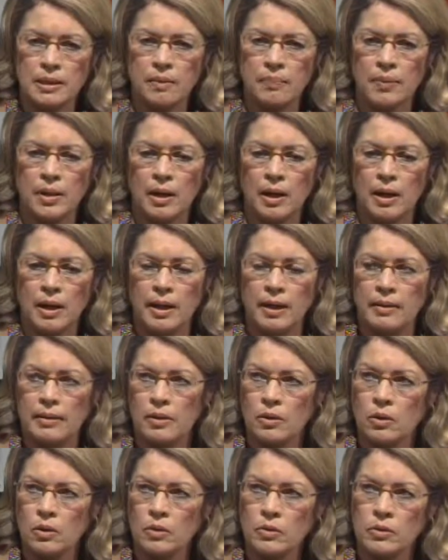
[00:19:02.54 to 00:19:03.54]
the pie
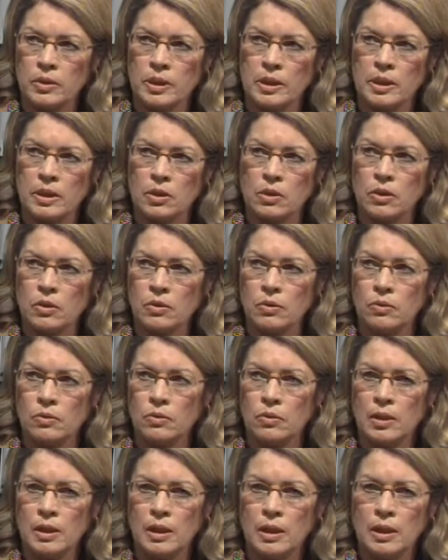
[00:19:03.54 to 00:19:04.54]
that goes into,